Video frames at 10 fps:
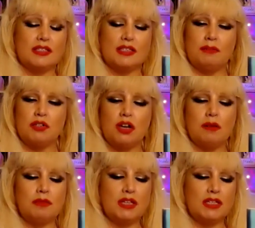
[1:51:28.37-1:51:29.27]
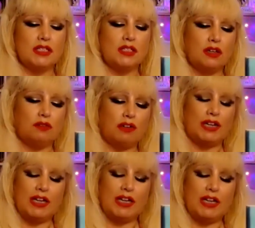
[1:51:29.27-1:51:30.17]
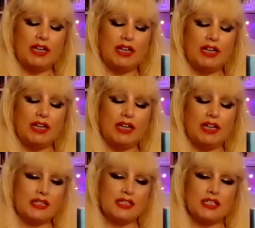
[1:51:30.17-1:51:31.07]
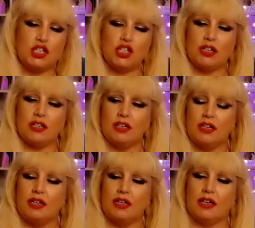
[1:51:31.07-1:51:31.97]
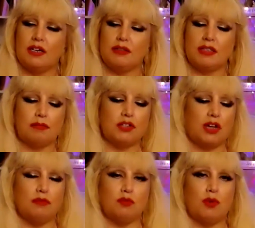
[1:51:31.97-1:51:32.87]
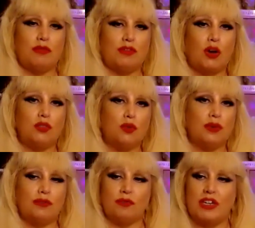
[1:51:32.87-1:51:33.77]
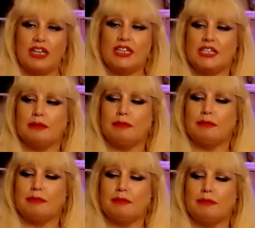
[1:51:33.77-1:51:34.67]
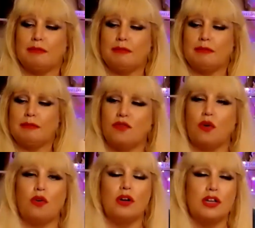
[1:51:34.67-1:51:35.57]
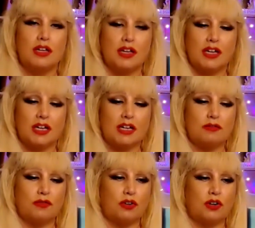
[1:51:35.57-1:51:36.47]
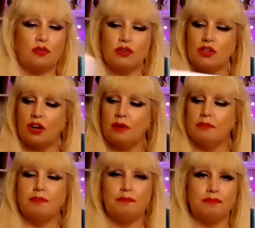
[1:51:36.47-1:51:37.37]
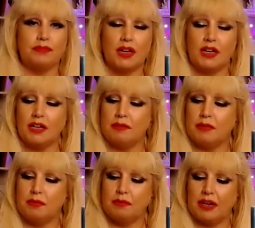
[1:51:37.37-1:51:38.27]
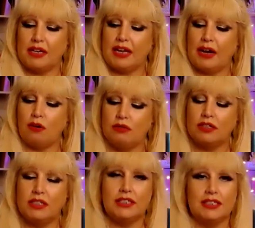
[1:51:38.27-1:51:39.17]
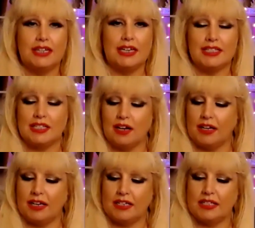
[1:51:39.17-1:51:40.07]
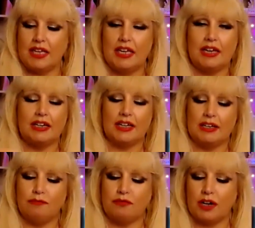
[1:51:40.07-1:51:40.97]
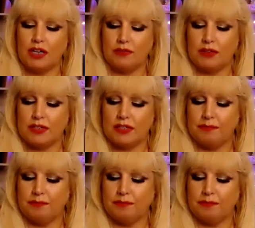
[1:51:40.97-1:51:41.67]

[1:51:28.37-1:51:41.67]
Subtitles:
Sometimes it's a relief when we've made the decision. Sometimes we've known that we've needed to make this decision for a long time. And now it's like it's here and in front of us.